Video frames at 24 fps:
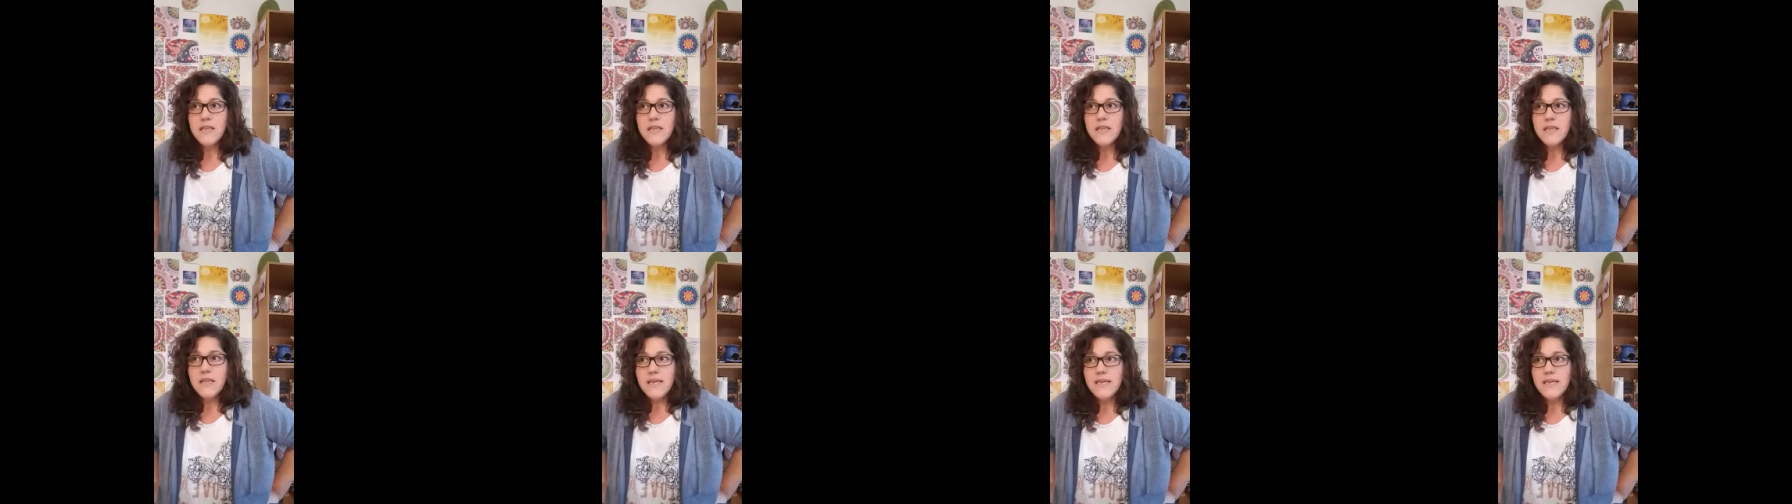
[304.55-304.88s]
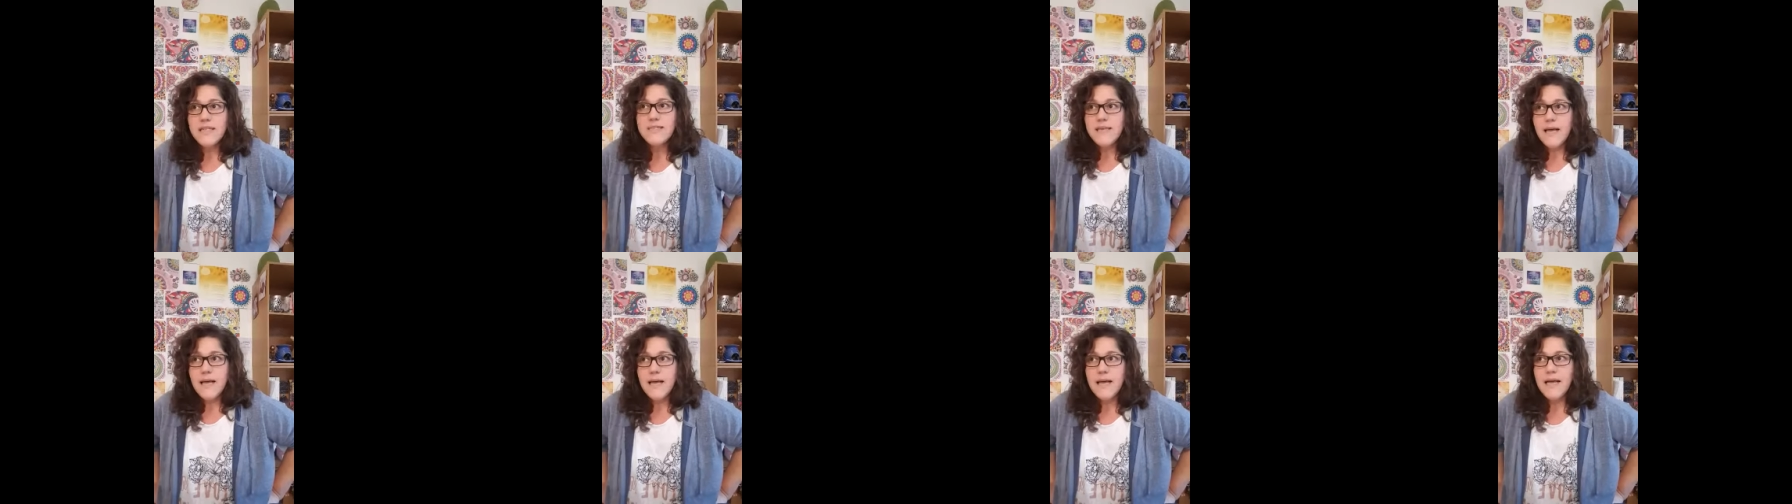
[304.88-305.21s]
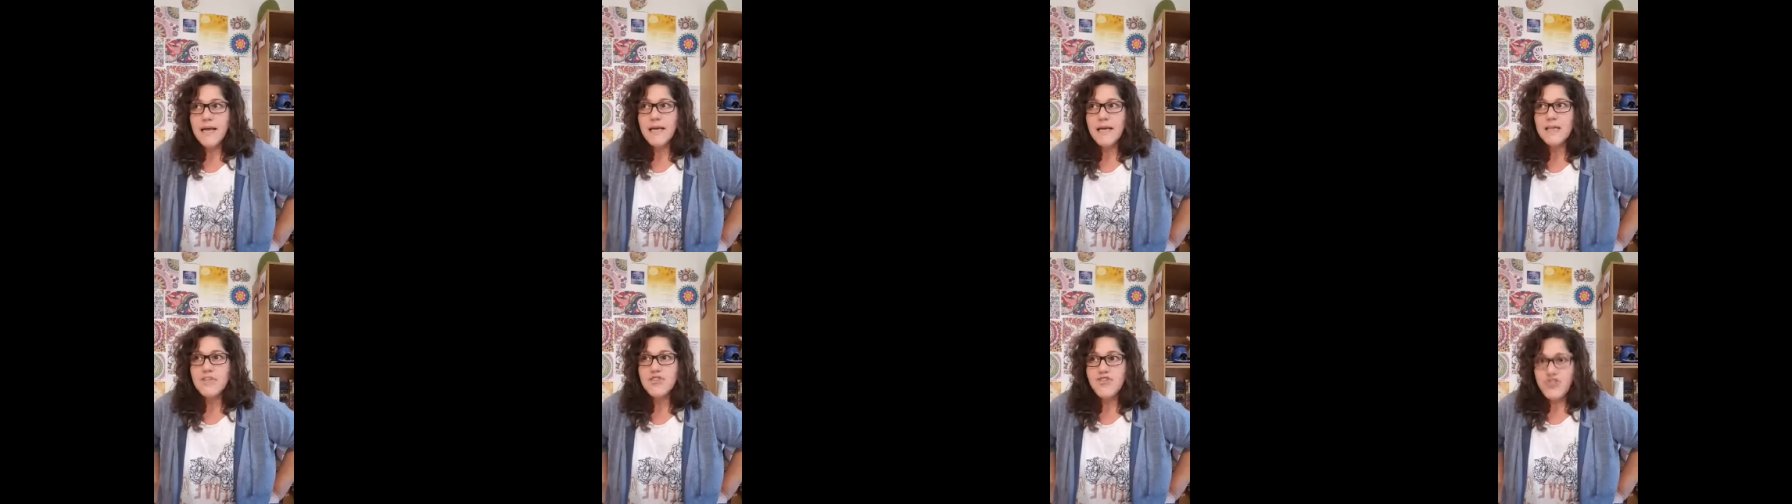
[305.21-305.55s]
these
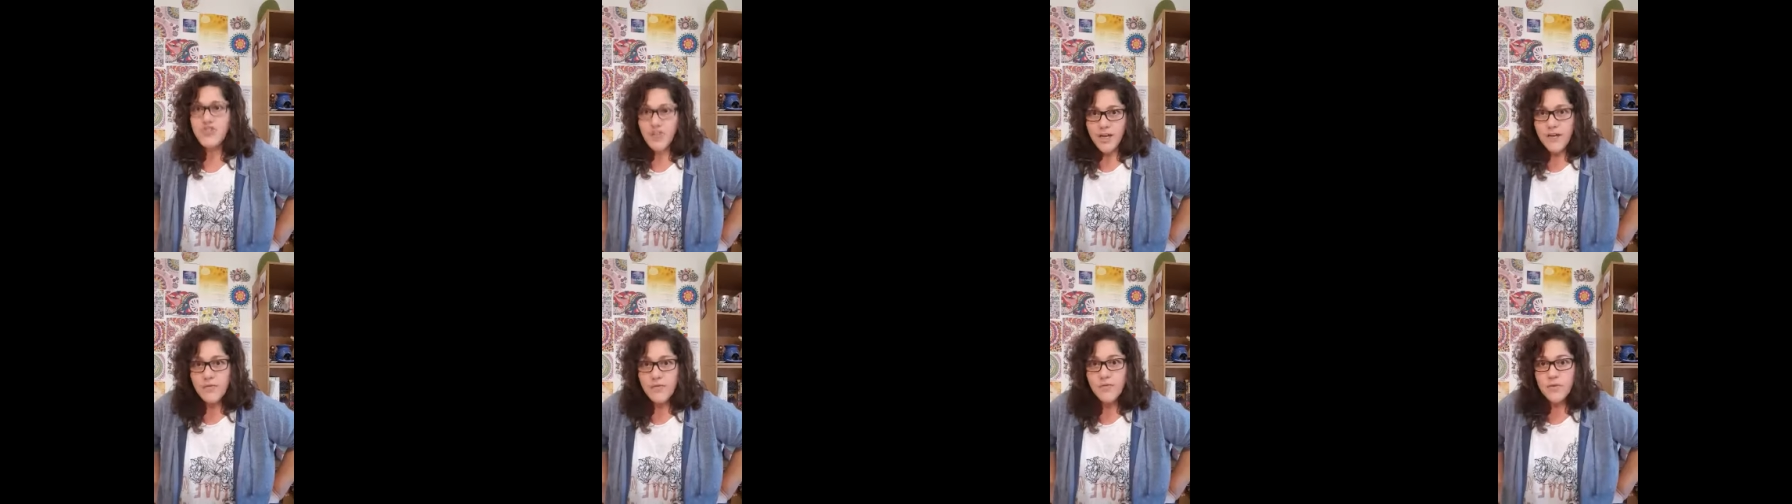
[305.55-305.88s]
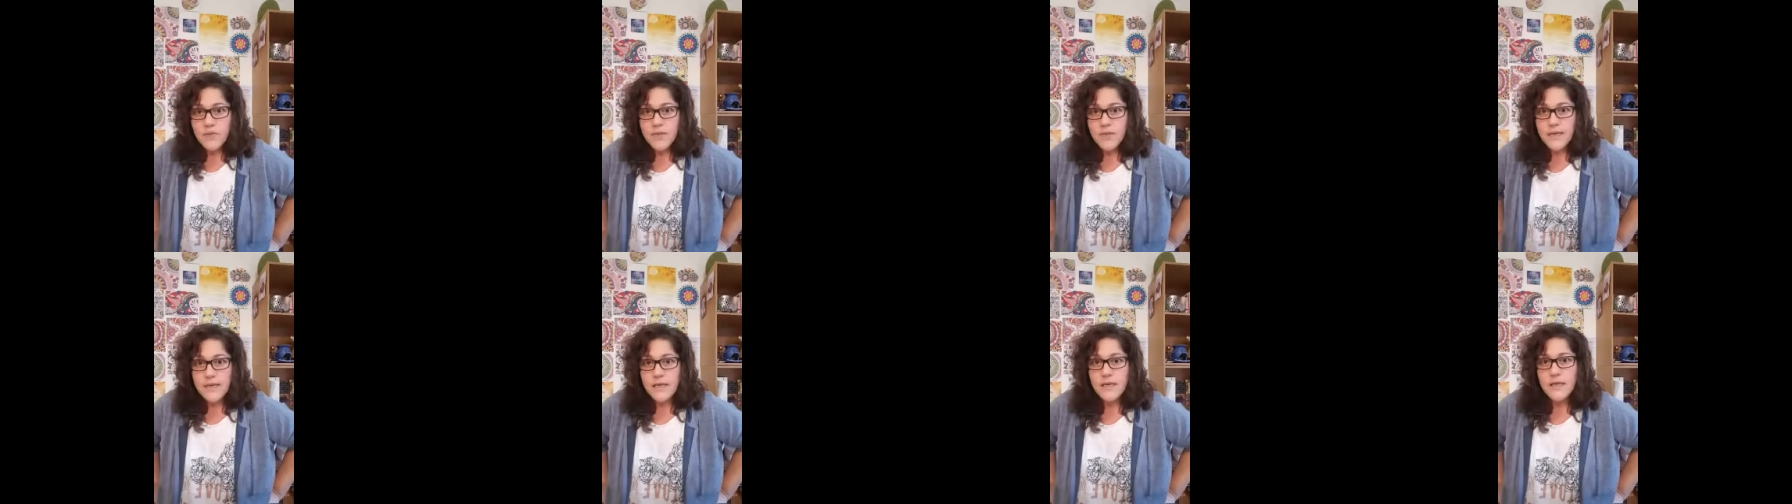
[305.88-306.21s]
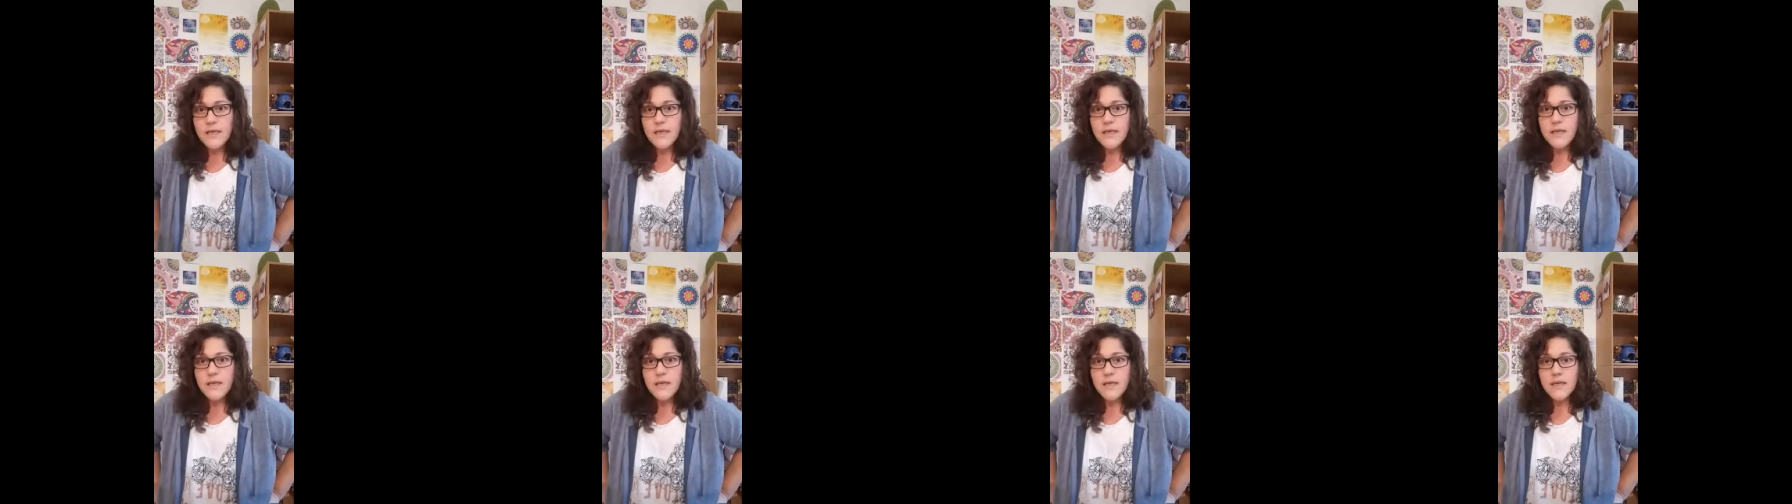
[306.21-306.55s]
are generally,